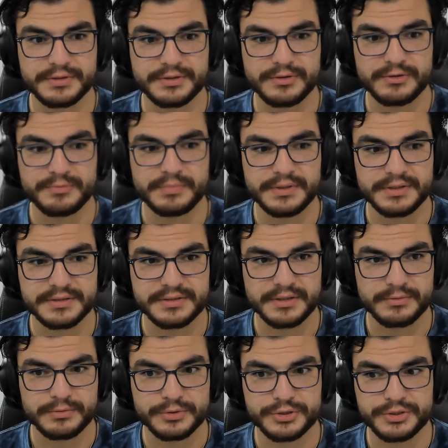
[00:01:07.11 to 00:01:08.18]
code base that
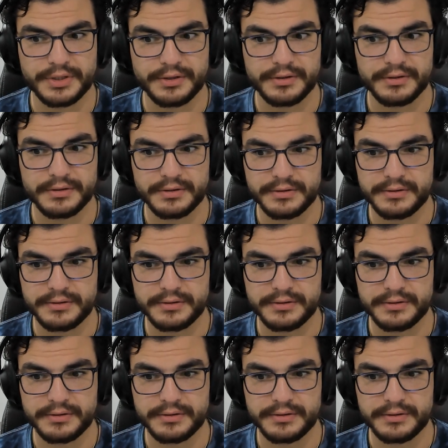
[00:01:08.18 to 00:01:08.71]
will share